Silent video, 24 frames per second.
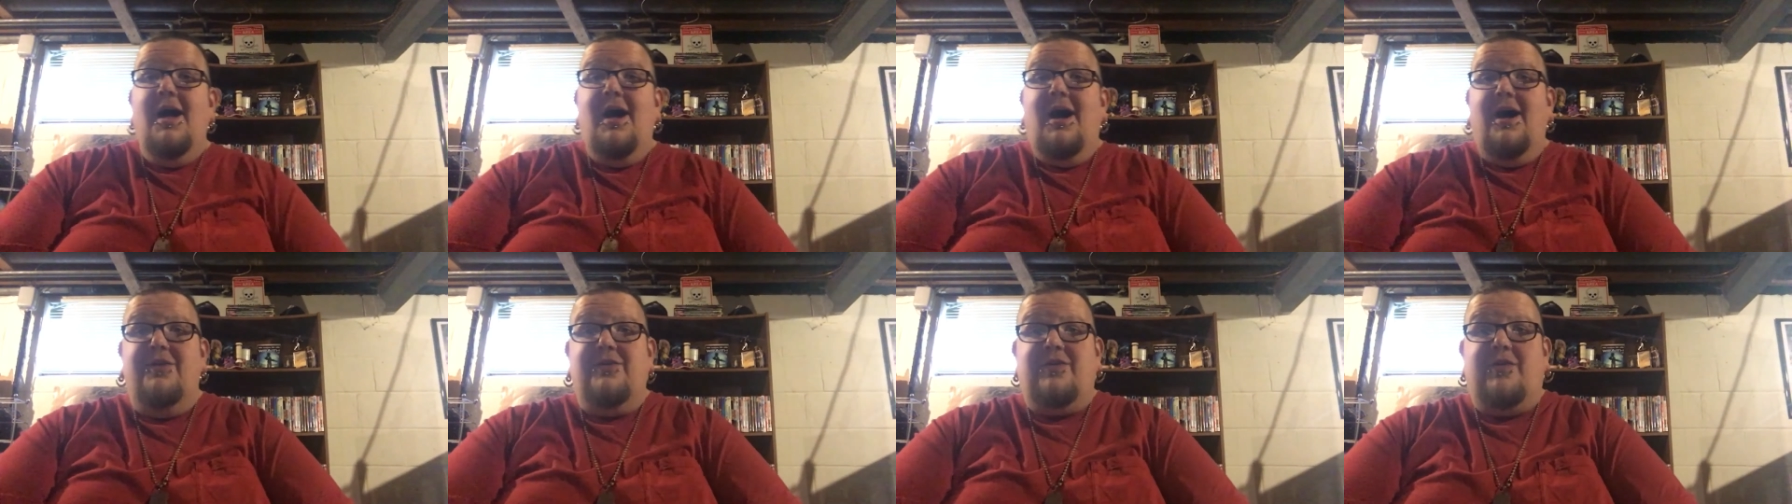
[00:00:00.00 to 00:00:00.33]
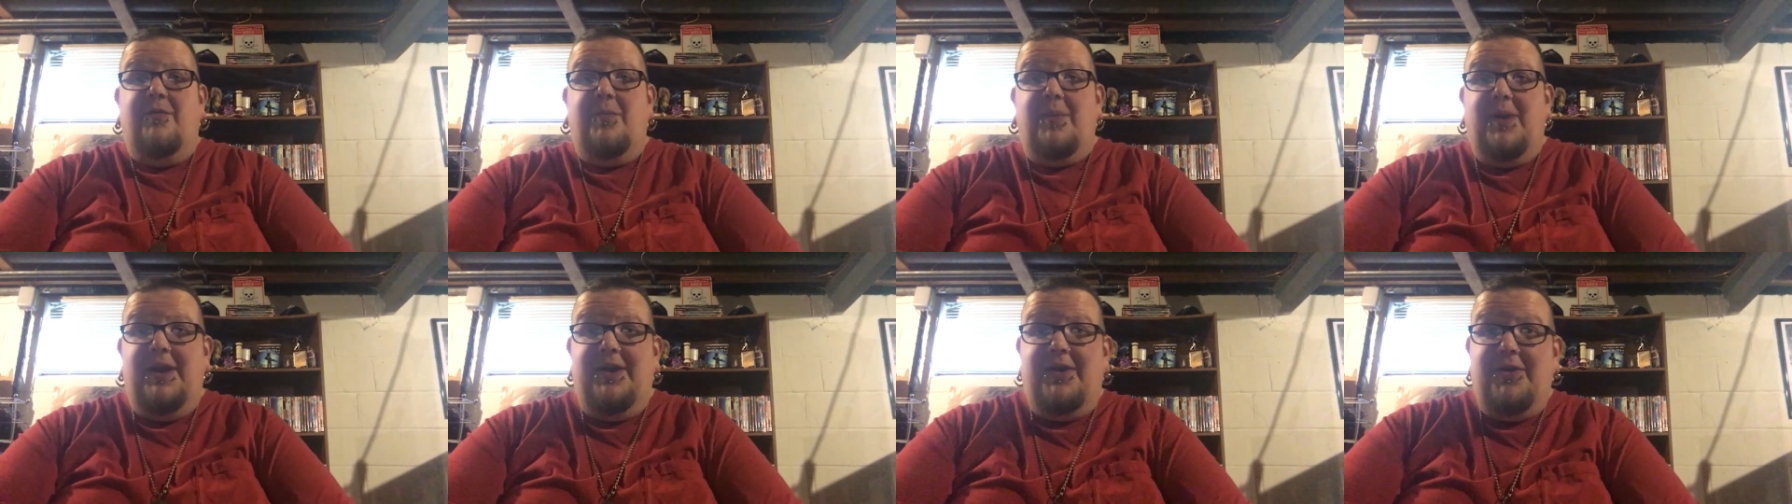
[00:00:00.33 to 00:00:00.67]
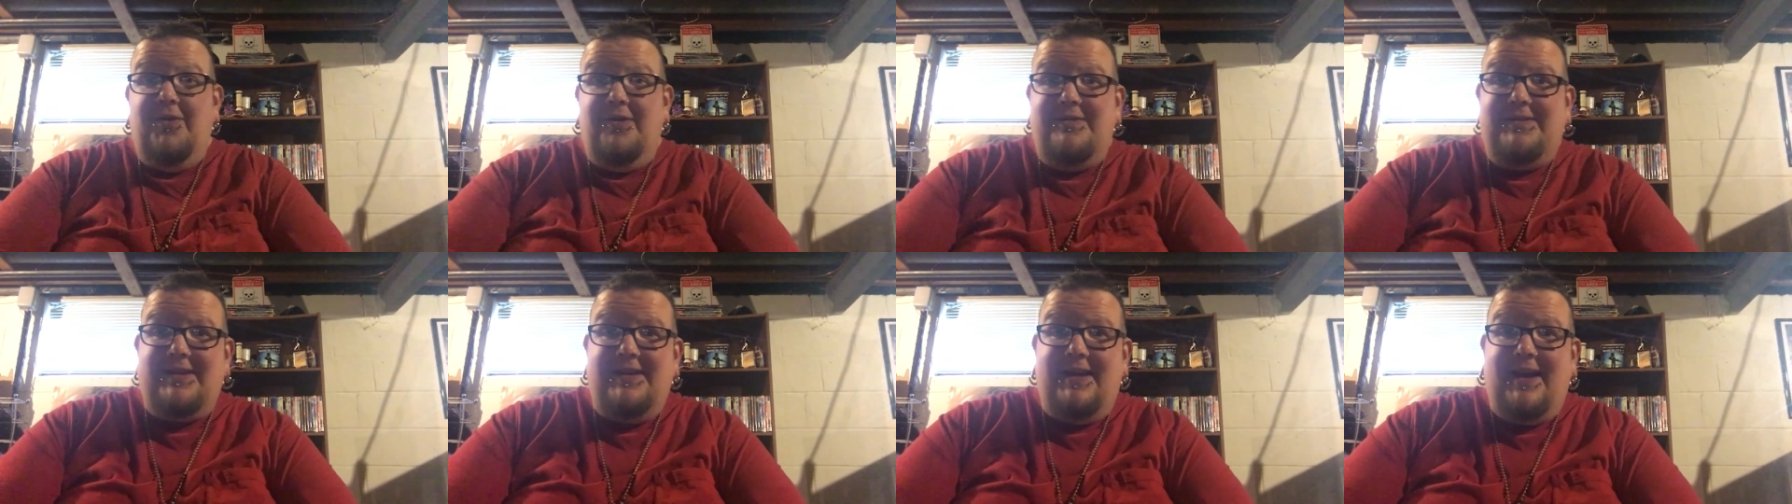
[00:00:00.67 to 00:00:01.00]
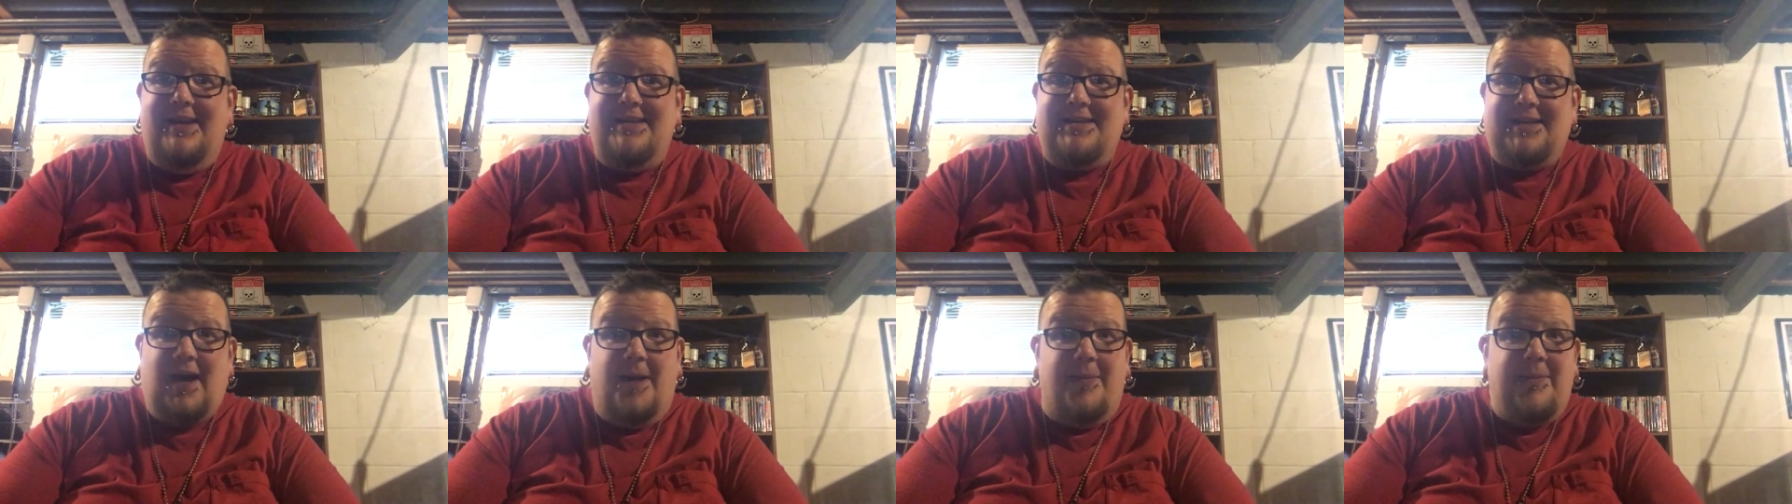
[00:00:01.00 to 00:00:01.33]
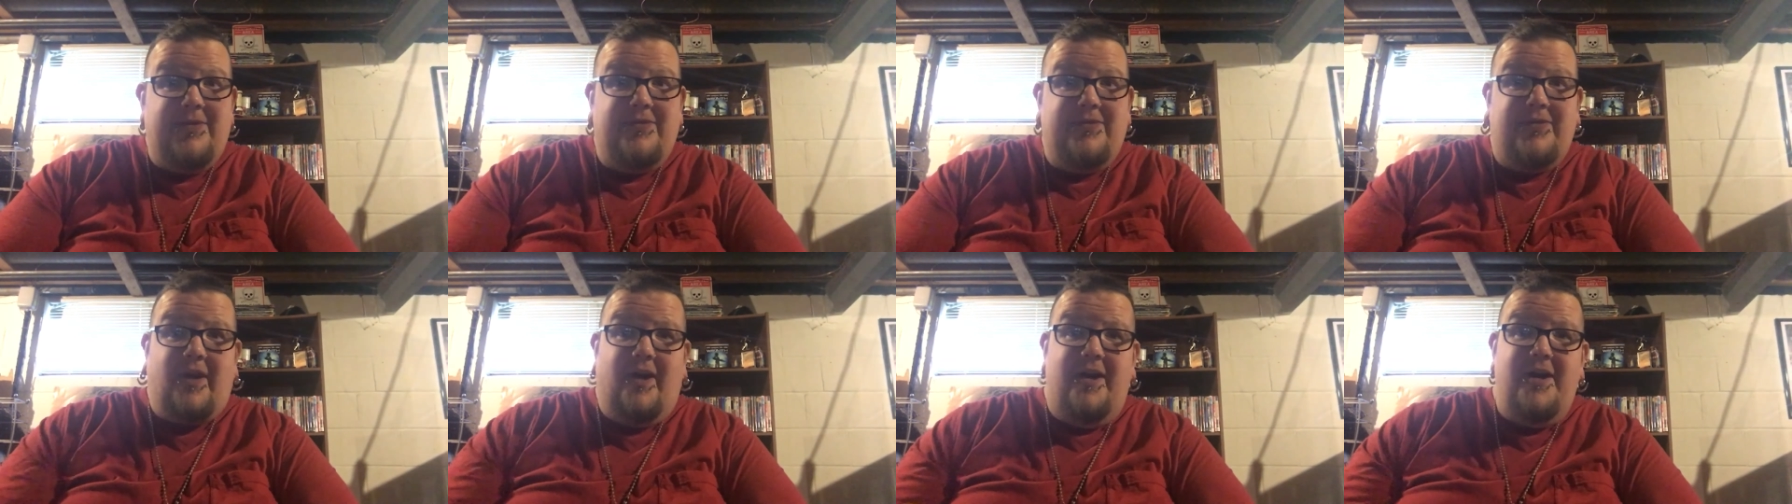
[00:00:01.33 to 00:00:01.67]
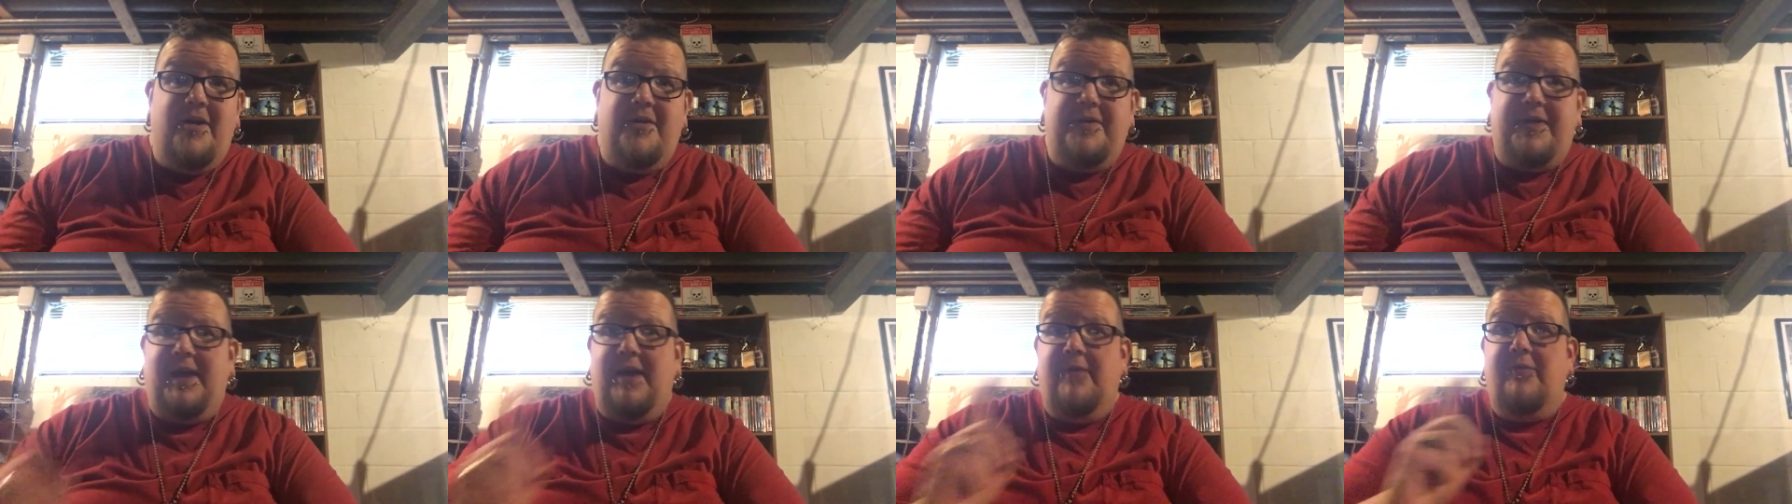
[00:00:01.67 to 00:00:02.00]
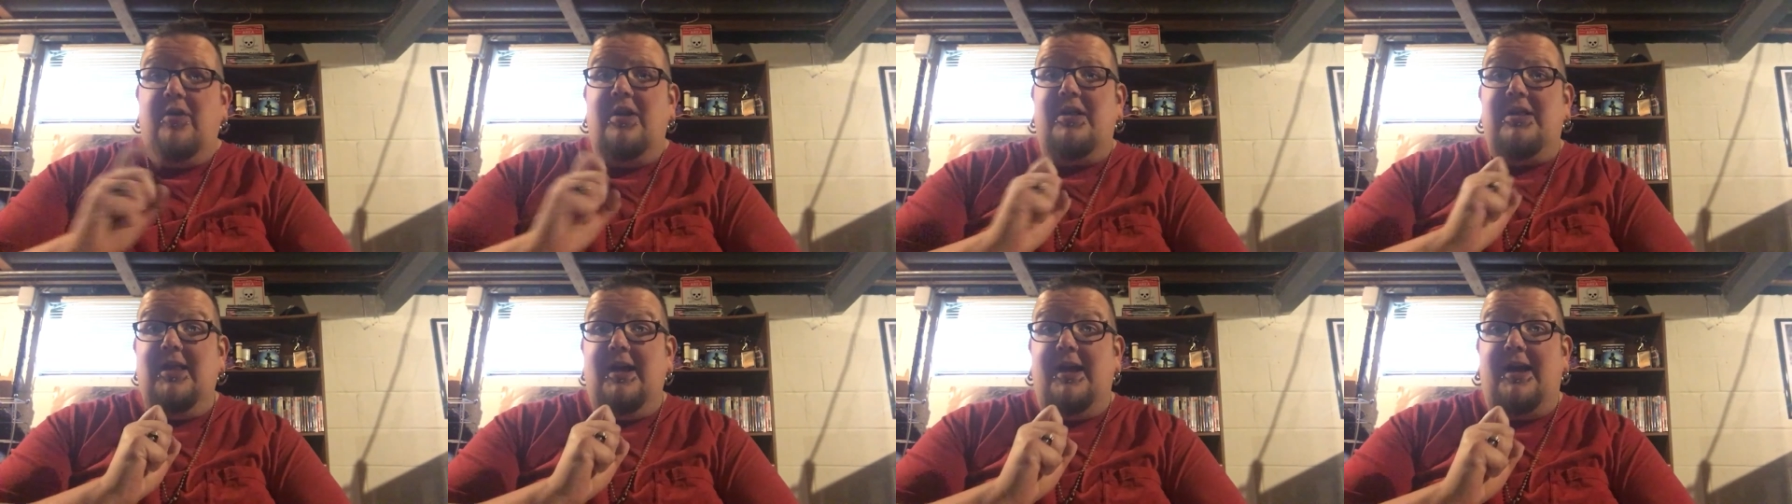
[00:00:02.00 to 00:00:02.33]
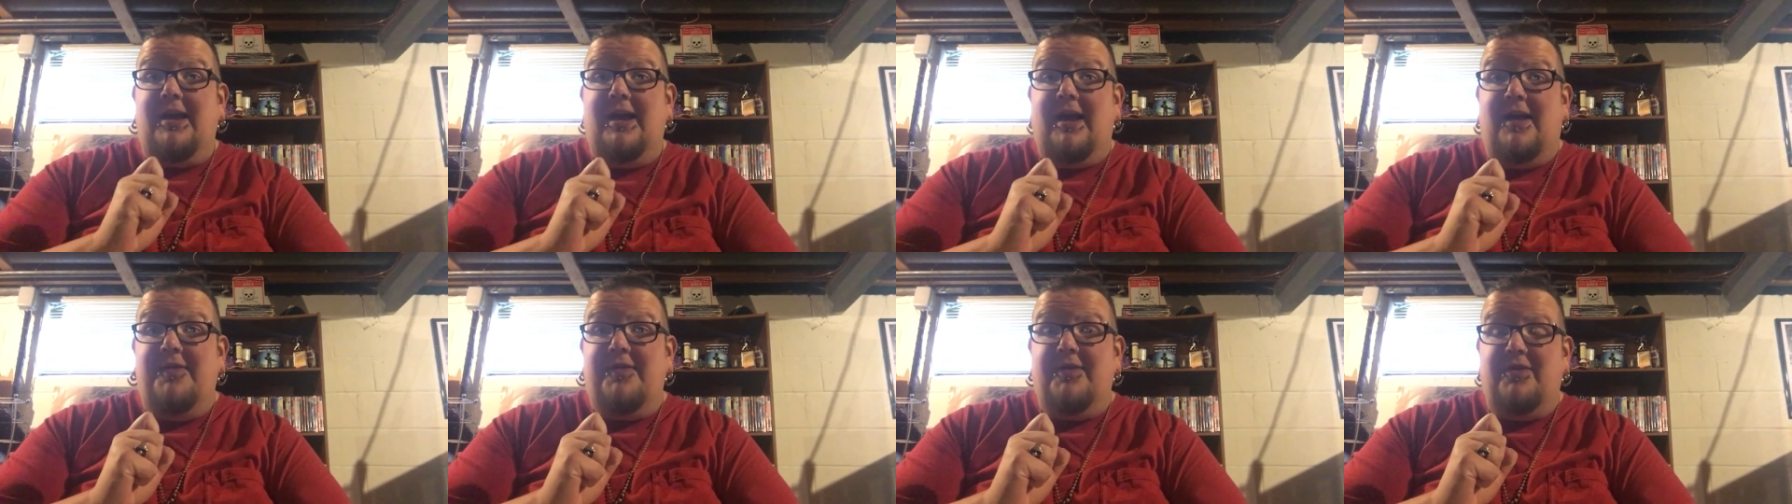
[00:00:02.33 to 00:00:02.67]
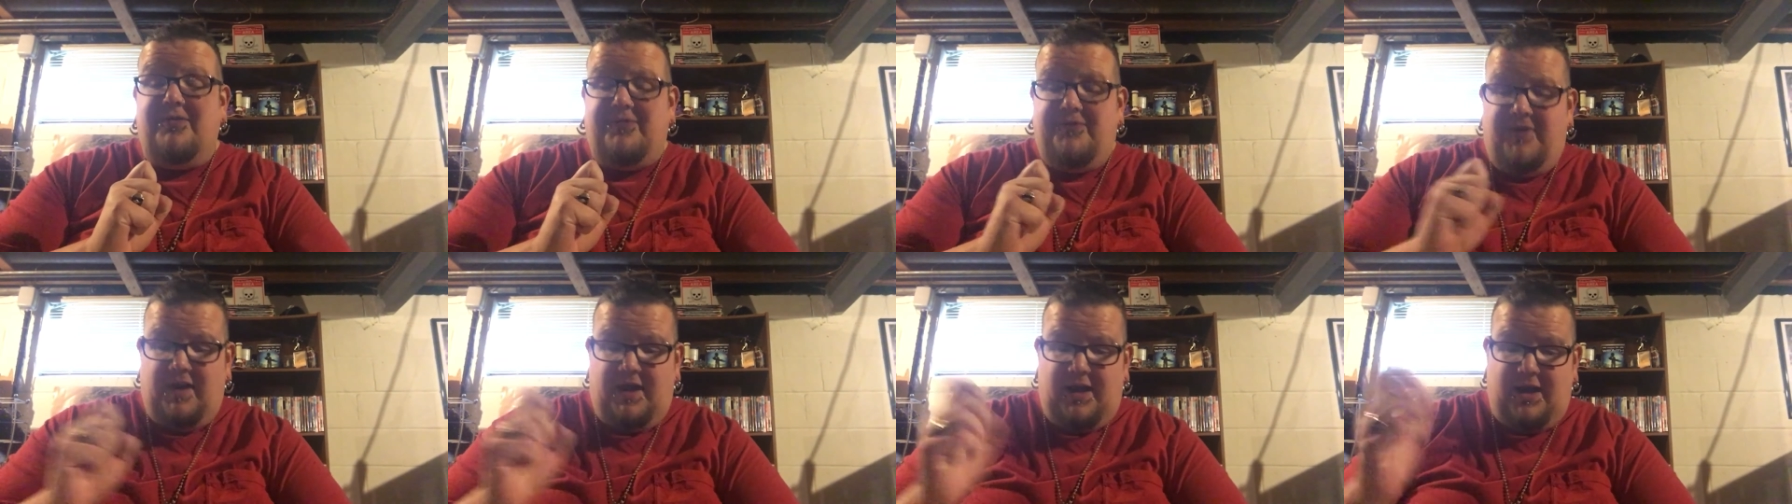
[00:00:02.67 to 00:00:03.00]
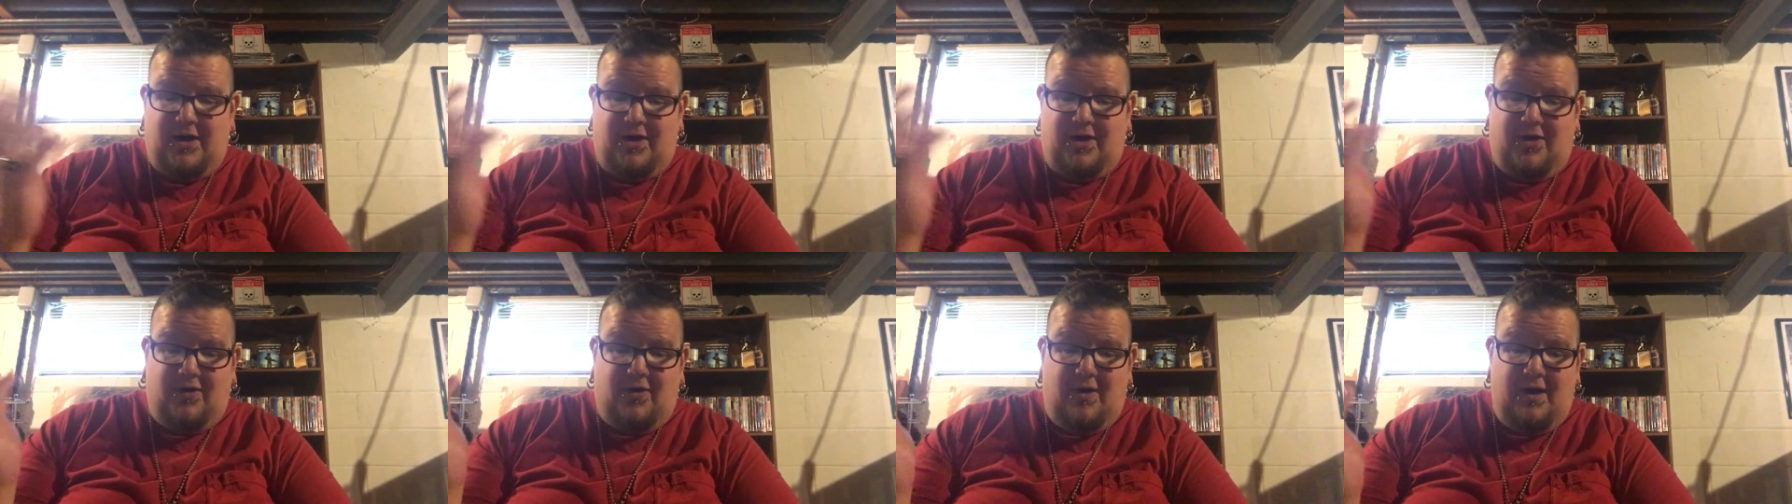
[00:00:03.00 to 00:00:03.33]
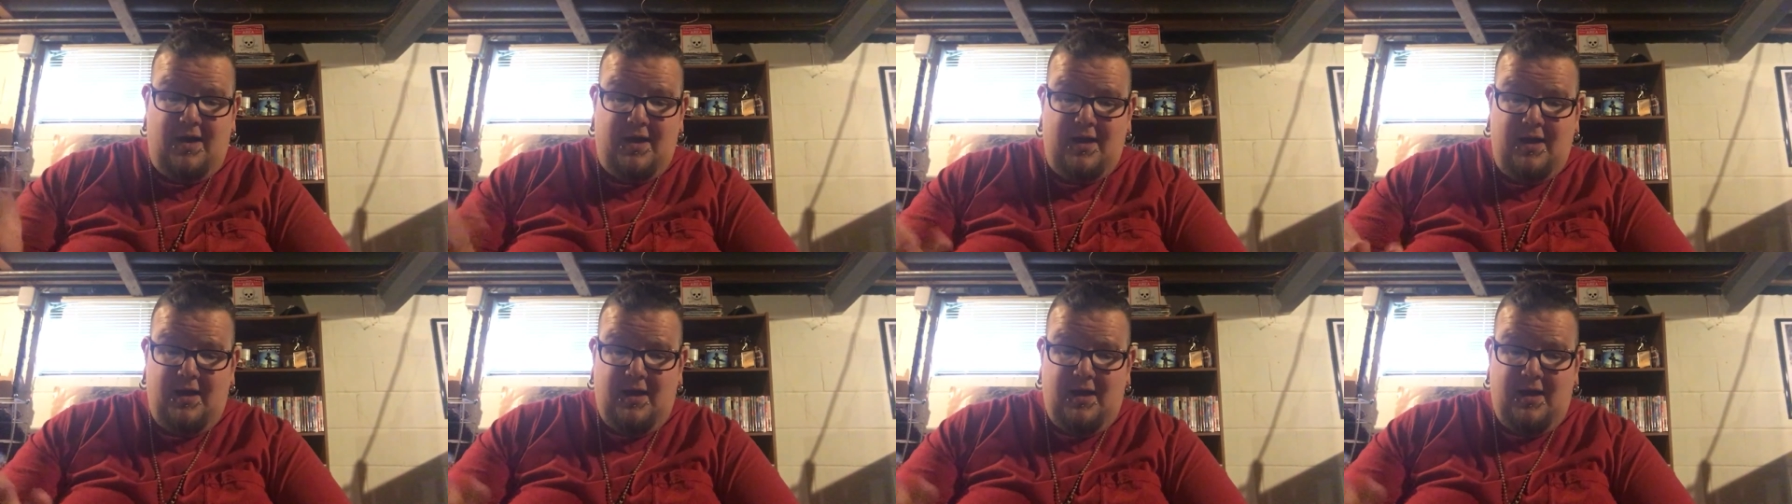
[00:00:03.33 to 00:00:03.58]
How's everybody doing today? Tommy Starr here. Thank you for clicking on this video.